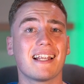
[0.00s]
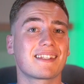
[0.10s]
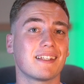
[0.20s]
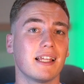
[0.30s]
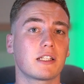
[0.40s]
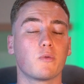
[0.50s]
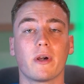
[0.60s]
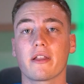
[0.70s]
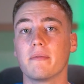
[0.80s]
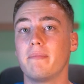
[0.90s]
and select
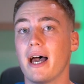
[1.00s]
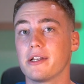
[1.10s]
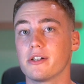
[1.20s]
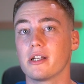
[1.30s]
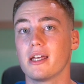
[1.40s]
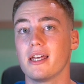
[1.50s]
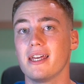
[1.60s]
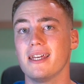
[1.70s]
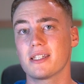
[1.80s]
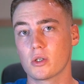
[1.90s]
where the banner
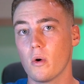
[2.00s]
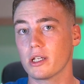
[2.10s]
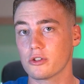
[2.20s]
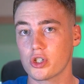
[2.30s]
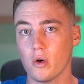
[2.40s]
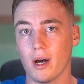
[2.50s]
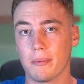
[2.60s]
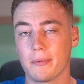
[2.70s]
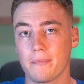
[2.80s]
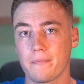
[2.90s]
is going to show
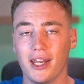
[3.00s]
up.